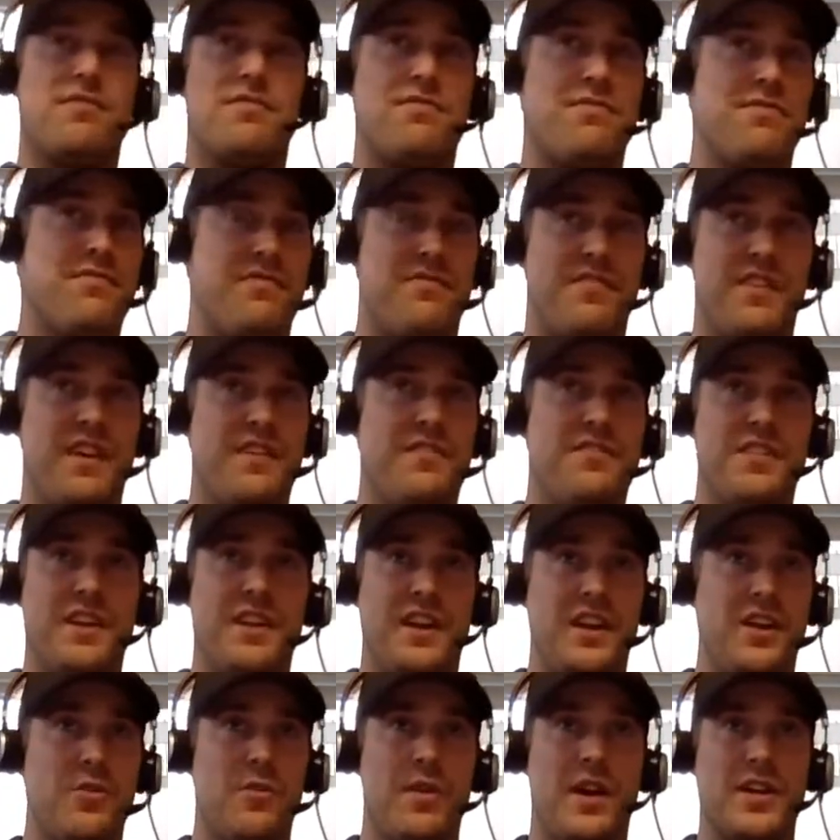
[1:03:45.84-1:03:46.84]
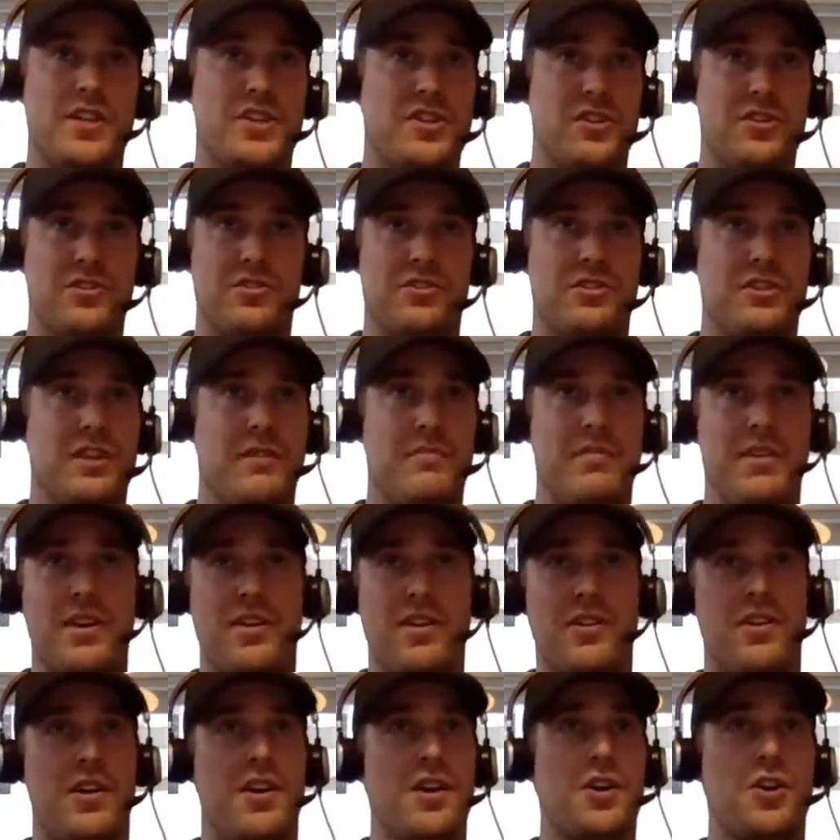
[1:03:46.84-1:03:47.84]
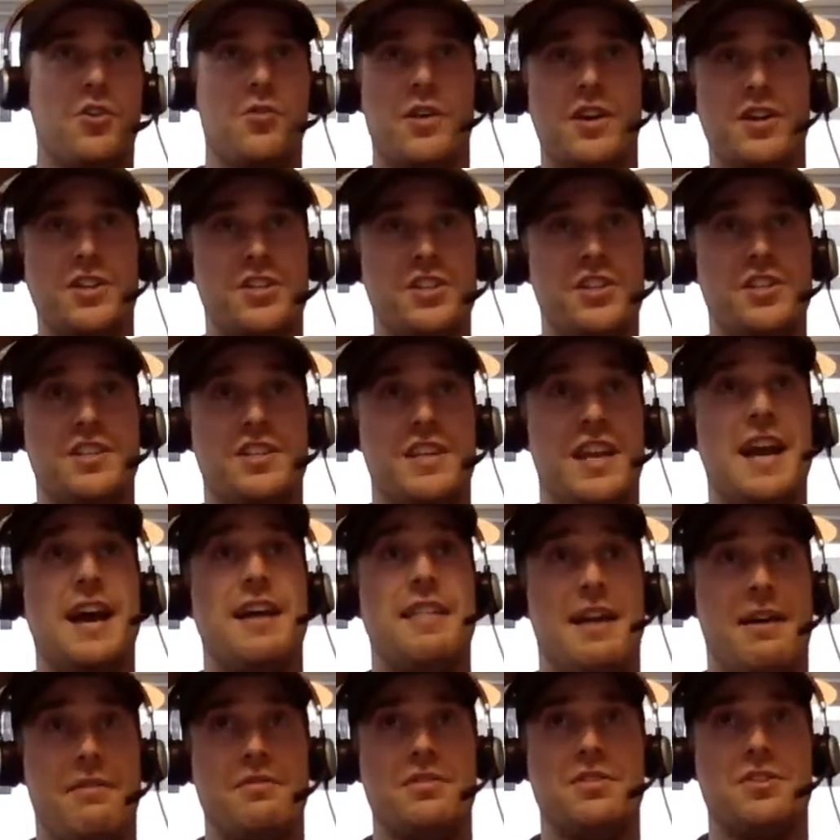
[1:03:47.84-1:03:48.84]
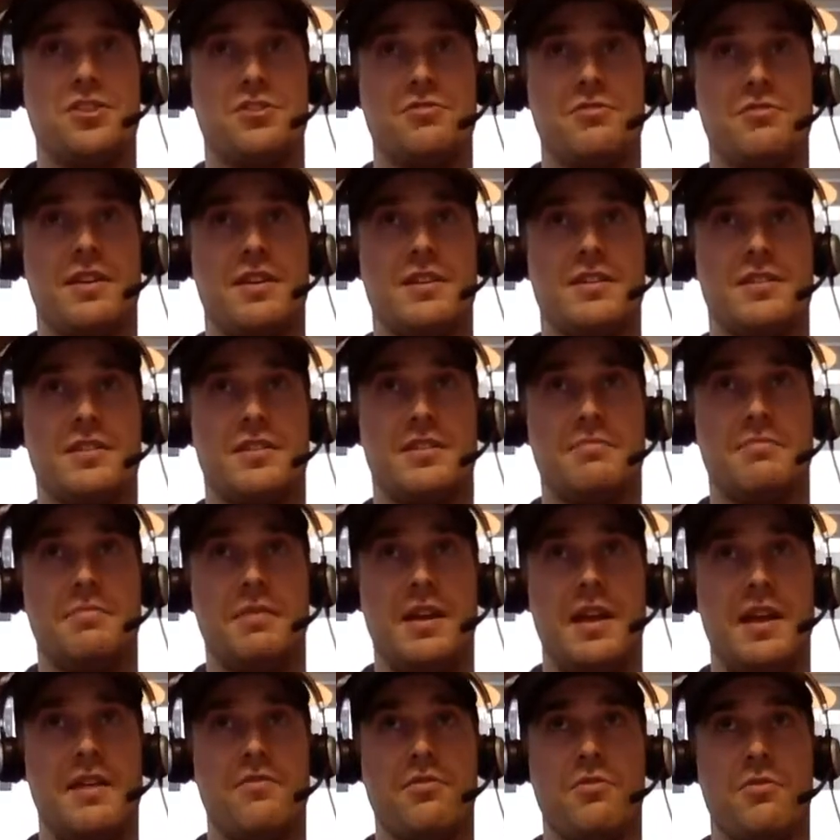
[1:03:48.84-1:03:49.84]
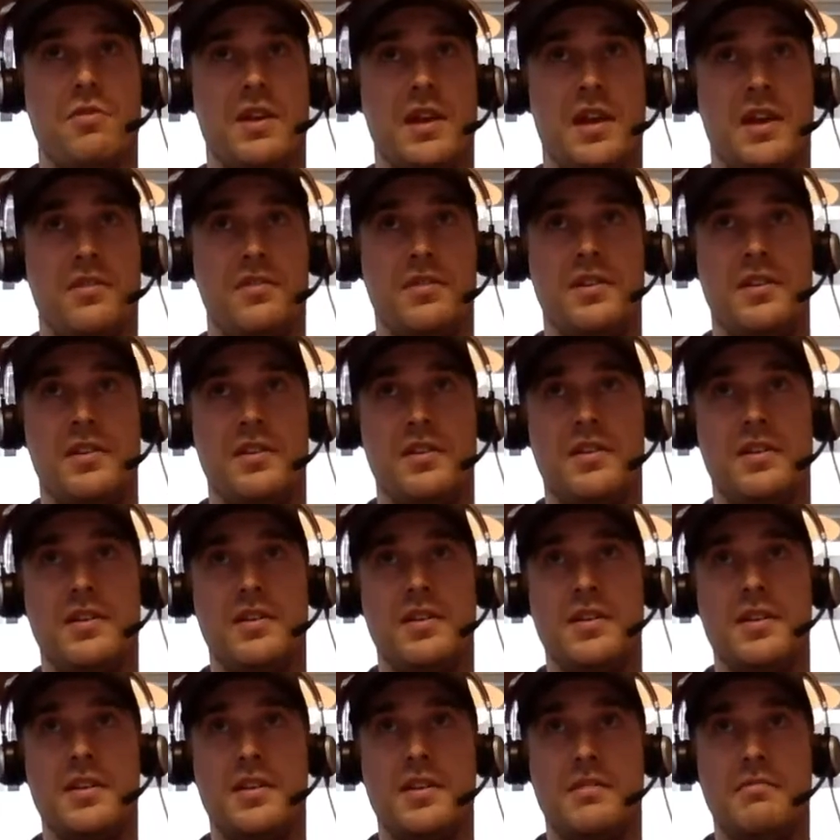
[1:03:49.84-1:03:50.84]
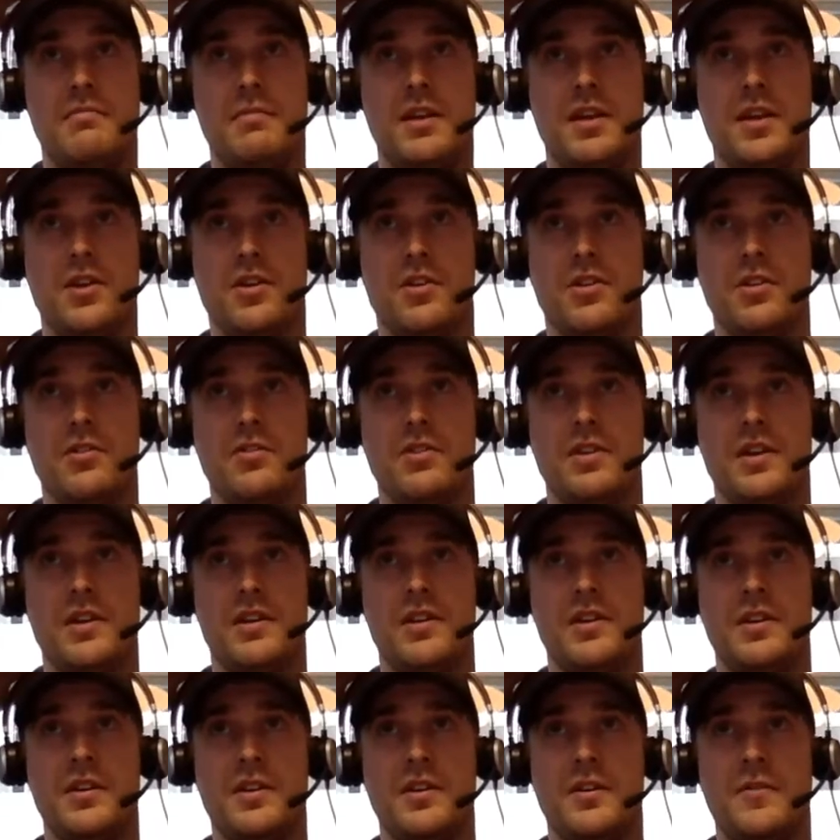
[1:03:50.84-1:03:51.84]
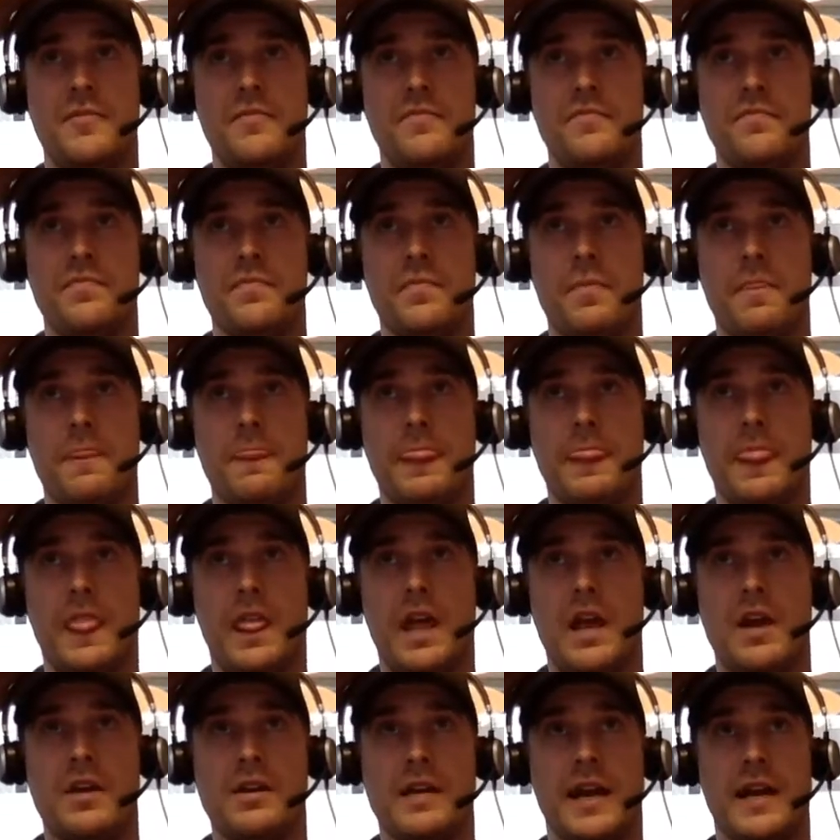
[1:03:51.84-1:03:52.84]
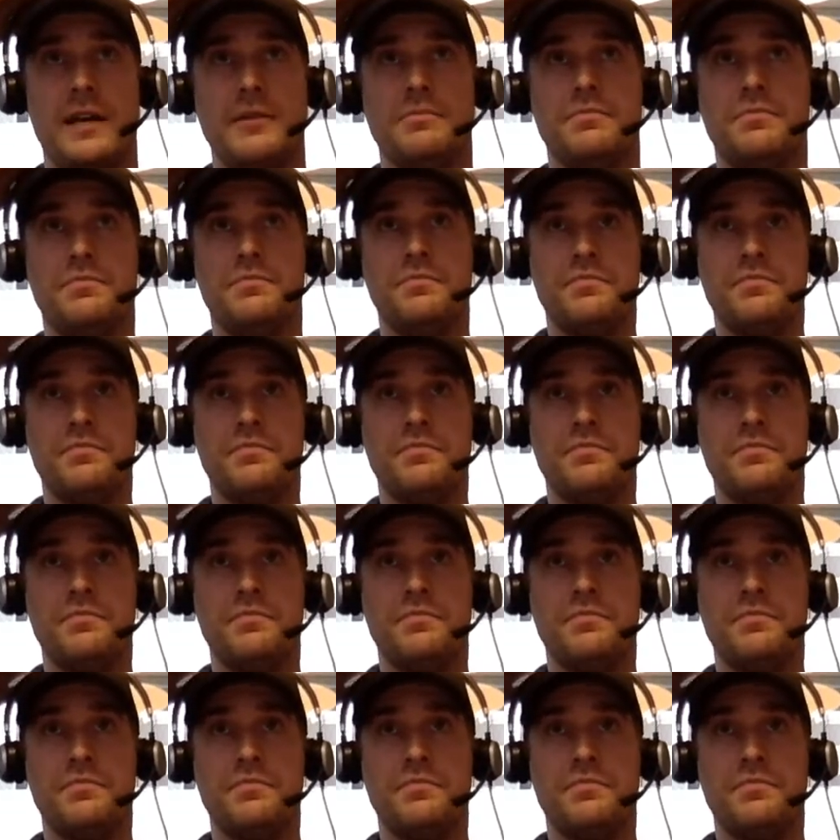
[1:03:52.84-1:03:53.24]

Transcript: 50 questions or something or 100 questions yeah that would stress everyone out me included okay